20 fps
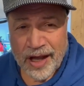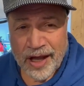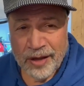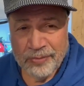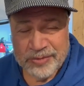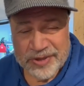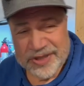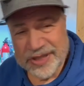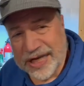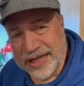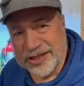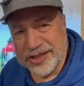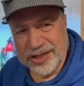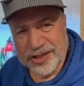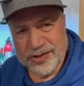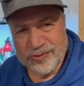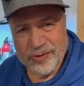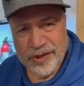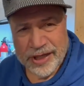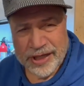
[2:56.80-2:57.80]
besides
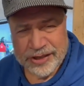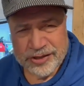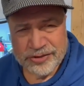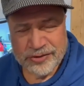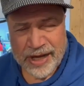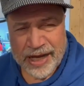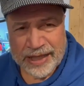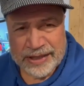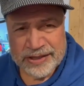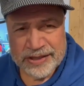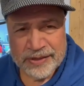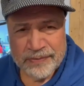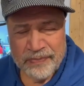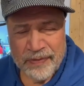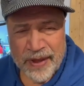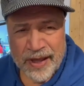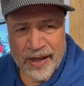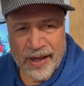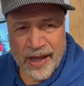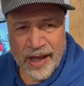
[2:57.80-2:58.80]
just running trains.
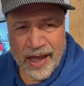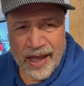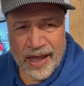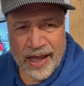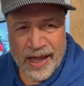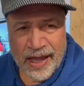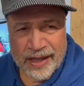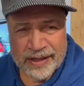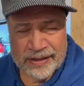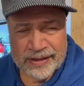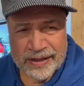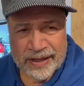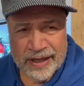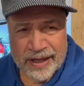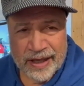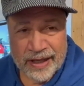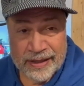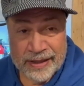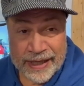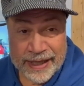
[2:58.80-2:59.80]
And
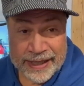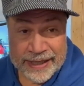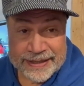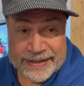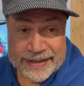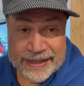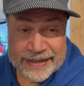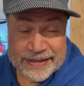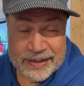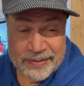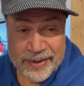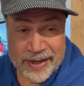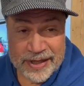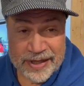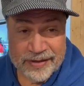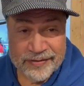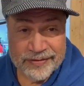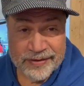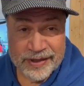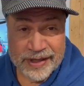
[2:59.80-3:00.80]
I guess that's about
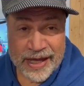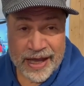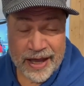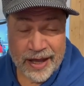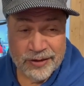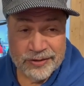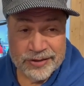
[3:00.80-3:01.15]
it for now.